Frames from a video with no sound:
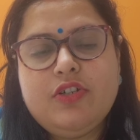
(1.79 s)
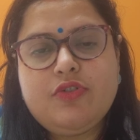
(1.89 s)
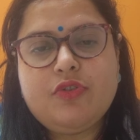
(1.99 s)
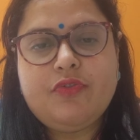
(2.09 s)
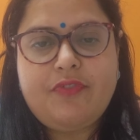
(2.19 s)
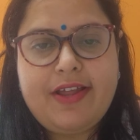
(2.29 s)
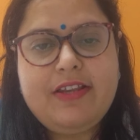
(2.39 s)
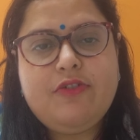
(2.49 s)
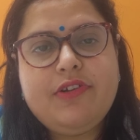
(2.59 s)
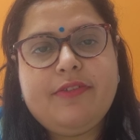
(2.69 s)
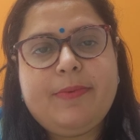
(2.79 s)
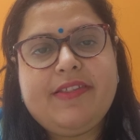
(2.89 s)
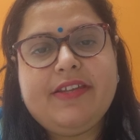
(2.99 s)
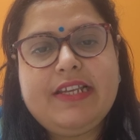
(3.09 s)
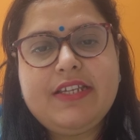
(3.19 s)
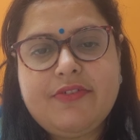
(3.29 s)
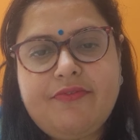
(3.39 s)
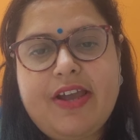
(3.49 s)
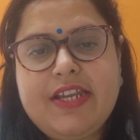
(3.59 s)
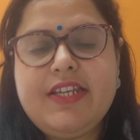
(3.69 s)
So value is basically
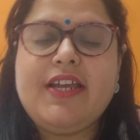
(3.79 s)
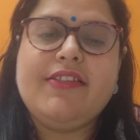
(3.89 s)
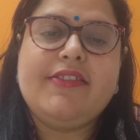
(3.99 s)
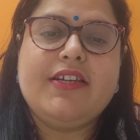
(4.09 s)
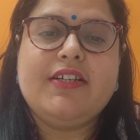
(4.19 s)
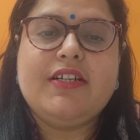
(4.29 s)
defined as the